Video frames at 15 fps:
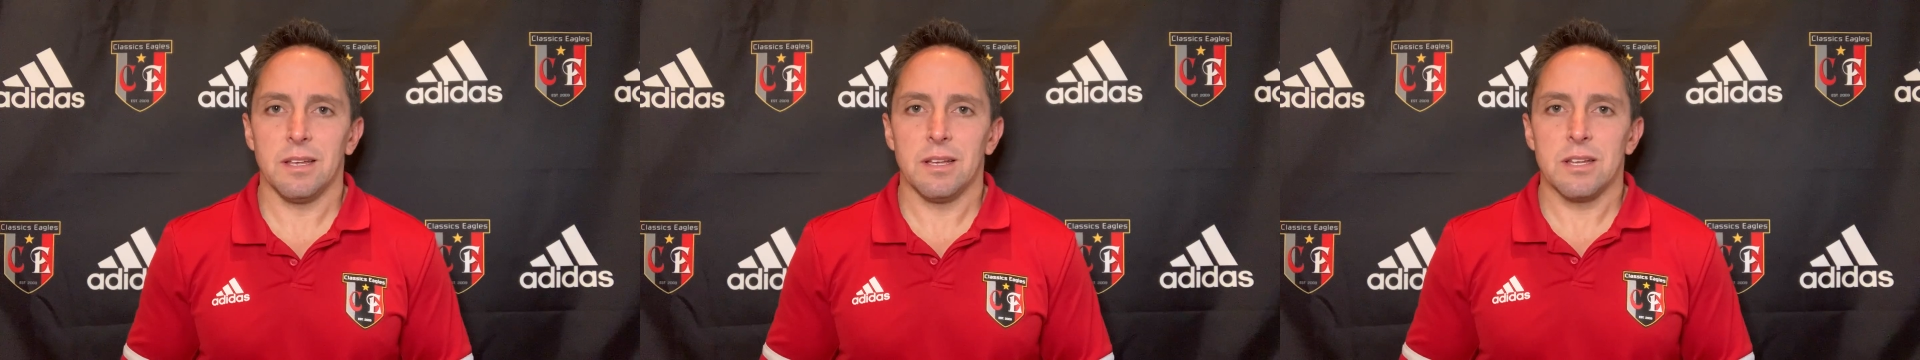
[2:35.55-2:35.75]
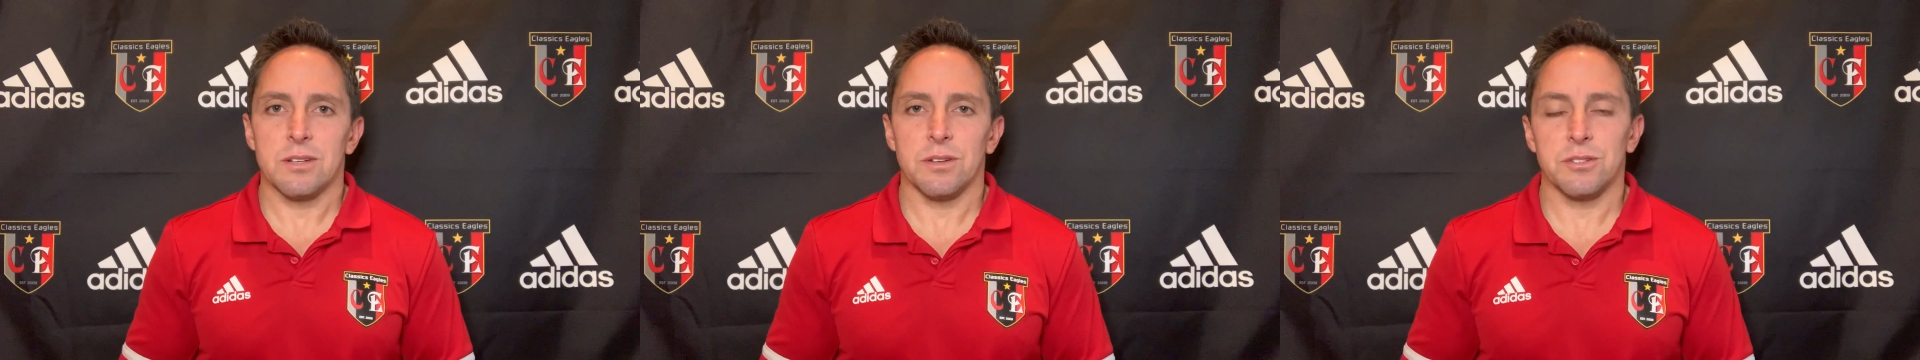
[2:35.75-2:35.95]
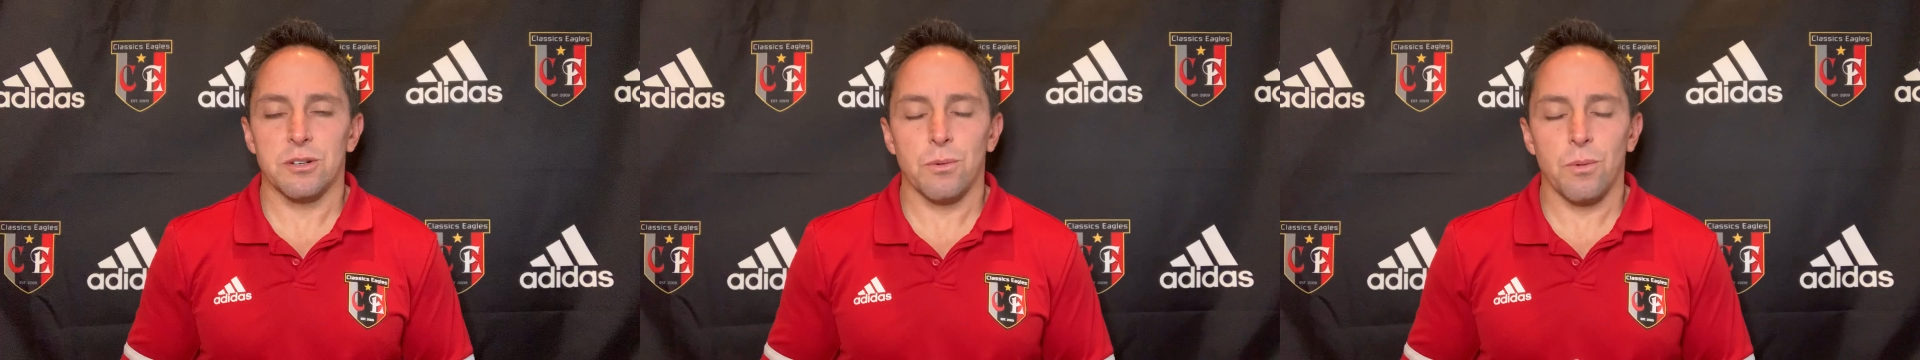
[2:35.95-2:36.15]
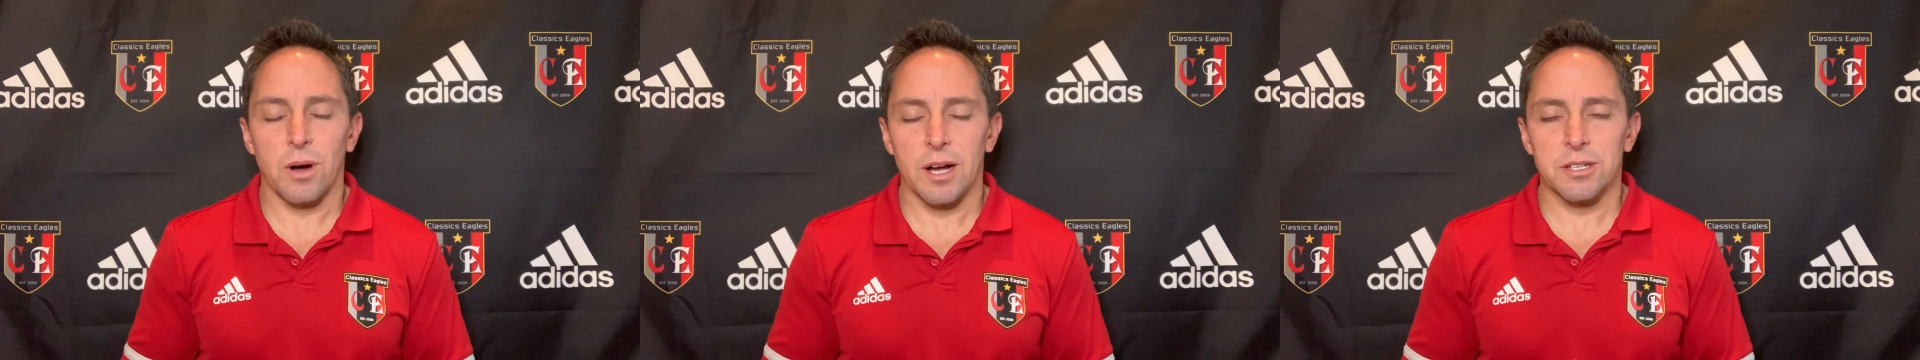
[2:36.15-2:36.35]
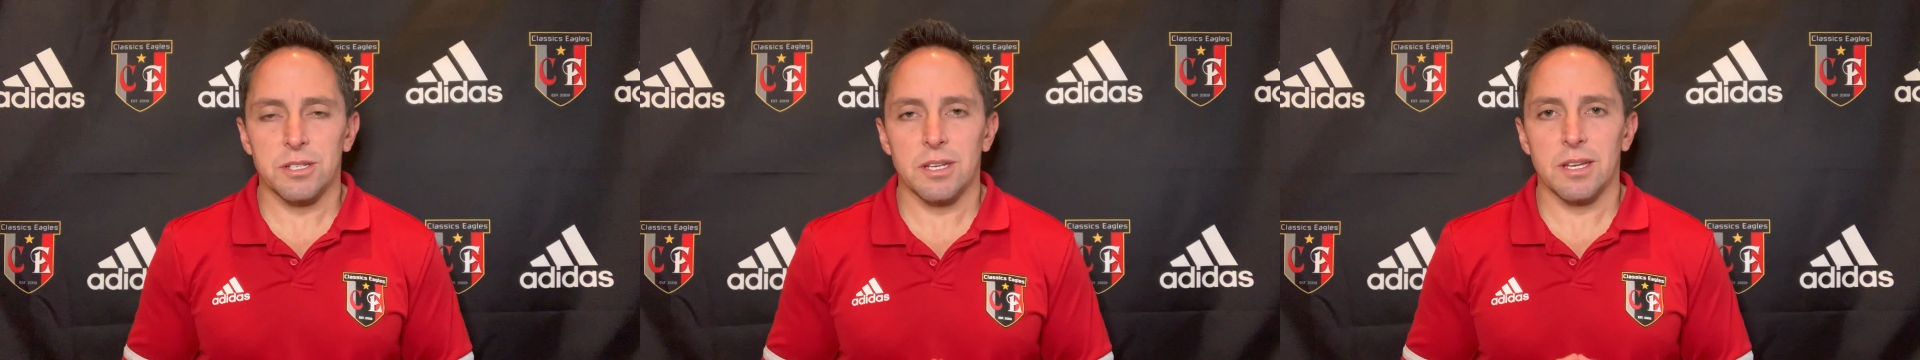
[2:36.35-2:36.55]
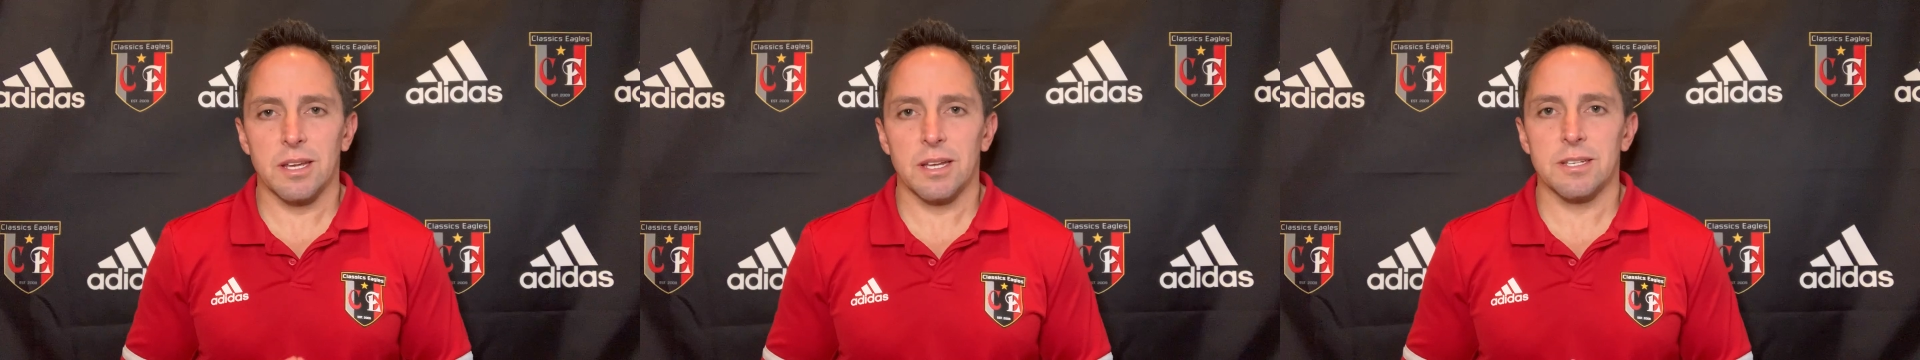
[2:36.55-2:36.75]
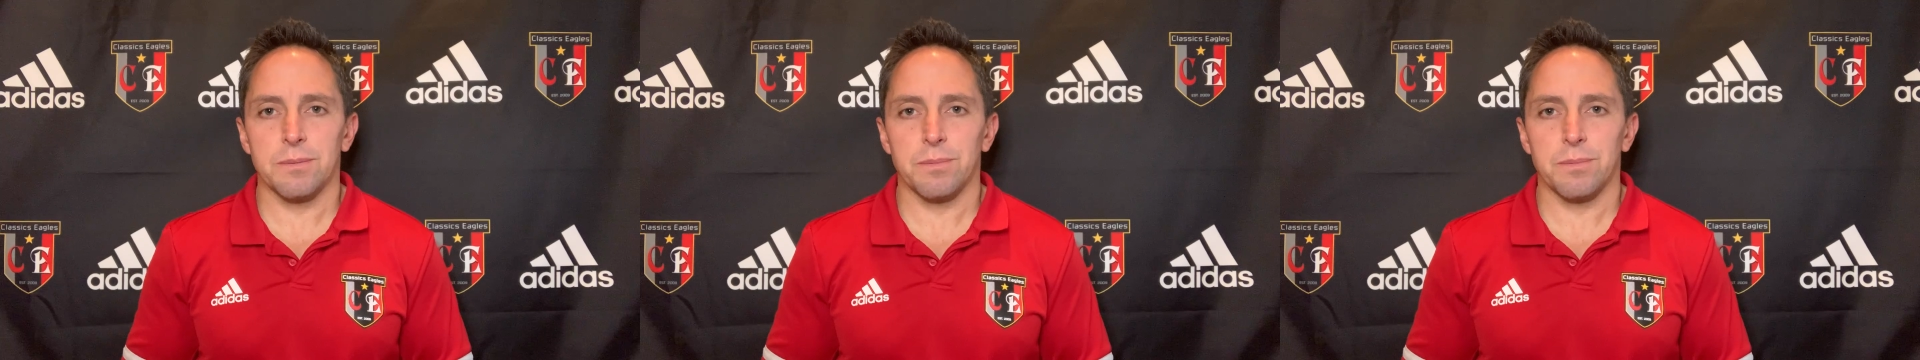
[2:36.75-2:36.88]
So as you're watching kids